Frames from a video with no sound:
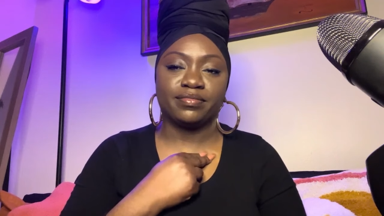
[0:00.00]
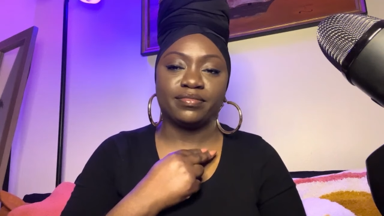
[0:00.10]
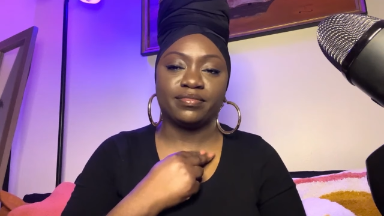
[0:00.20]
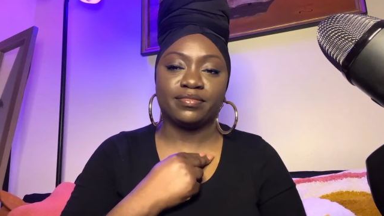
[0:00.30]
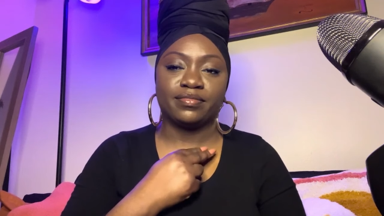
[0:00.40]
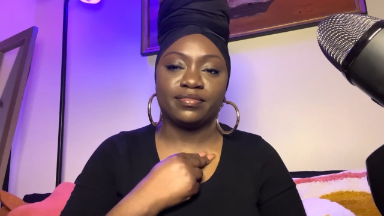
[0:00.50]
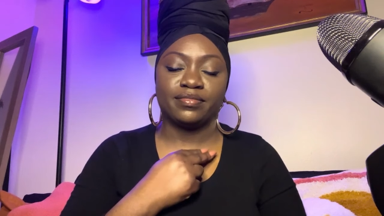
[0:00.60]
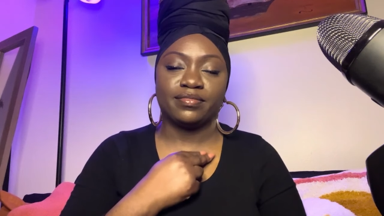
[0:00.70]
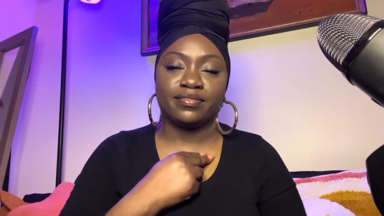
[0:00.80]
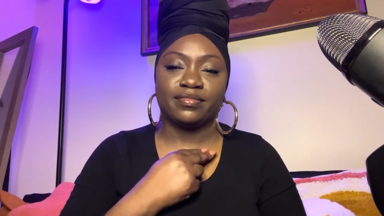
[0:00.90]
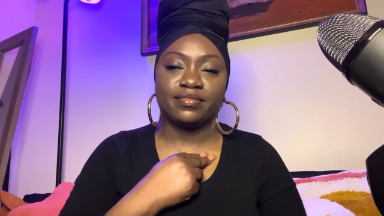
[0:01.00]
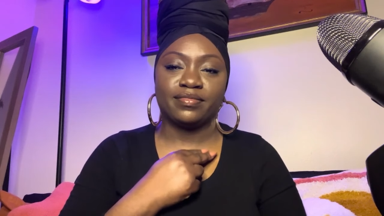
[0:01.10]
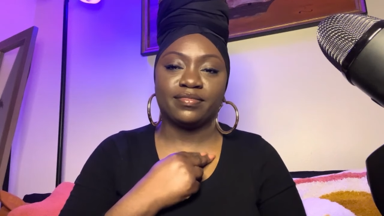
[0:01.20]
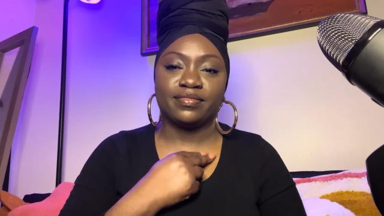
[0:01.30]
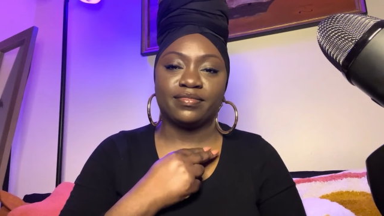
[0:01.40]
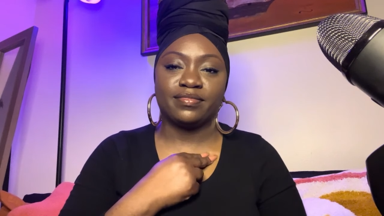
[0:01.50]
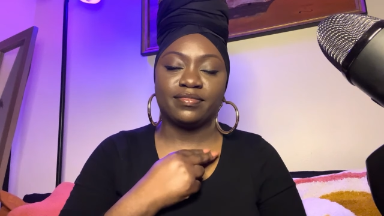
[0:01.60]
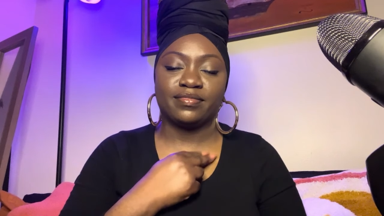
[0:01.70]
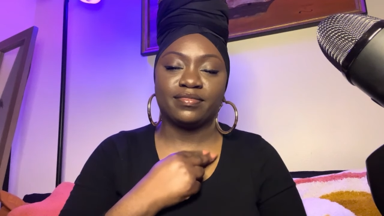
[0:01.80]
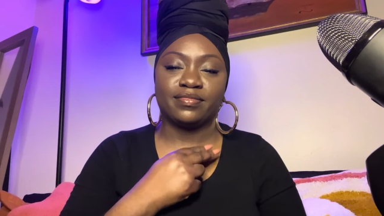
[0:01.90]

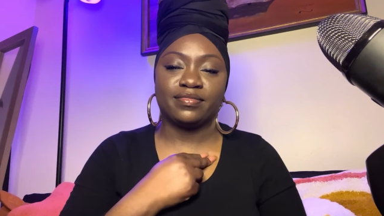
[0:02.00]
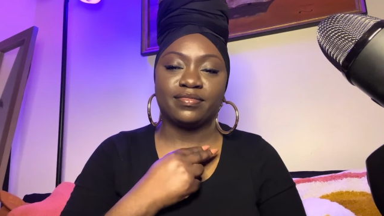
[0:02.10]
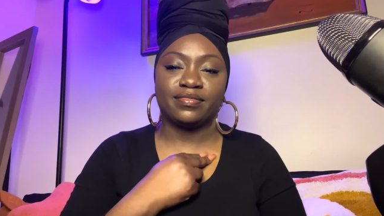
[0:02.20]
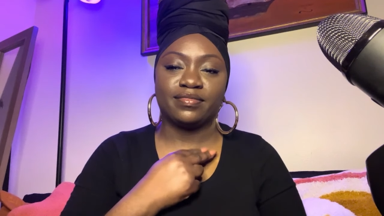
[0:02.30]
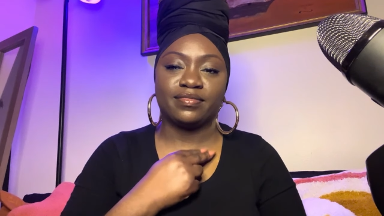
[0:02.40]
(no one is talking)